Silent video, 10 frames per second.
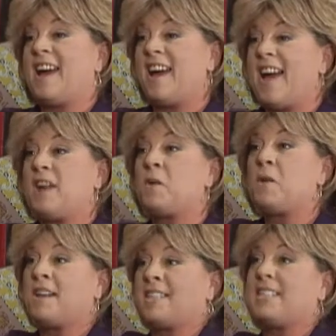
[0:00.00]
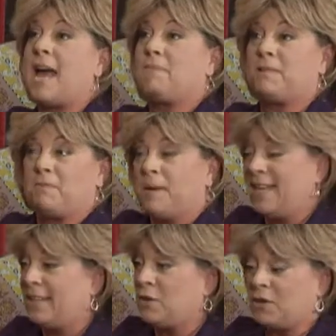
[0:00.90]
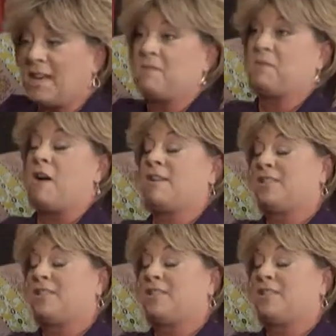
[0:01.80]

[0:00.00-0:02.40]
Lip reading: I don't want to stab somebody, don't get me wrong.